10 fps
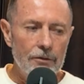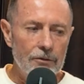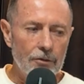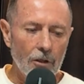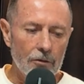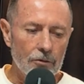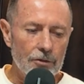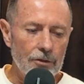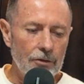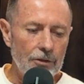titles
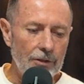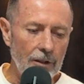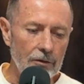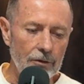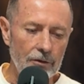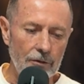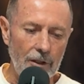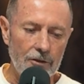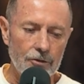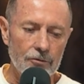in New Zealand and
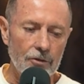national